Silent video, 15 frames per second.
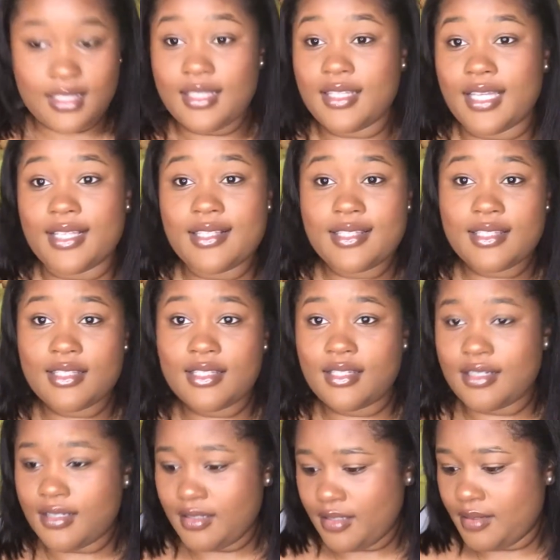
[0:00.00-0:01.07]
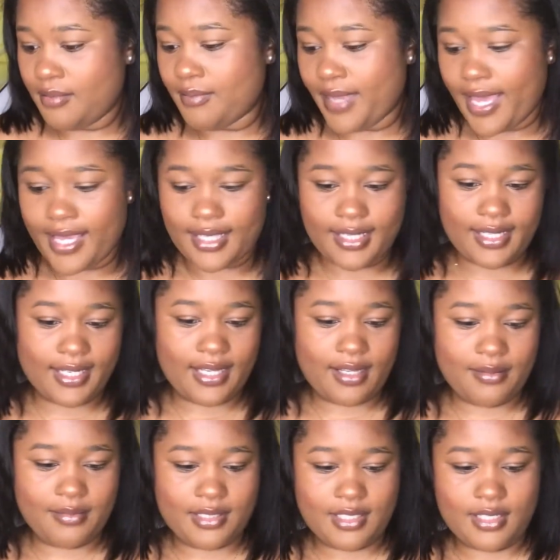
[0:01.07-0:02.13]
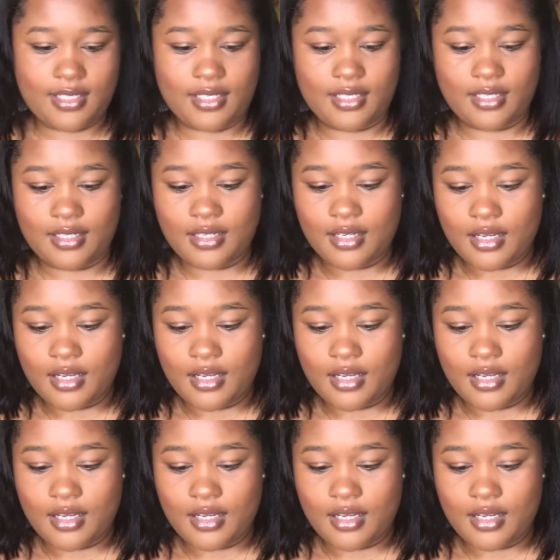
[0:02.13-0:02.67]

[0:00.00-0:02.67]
that's the bag that it comes in.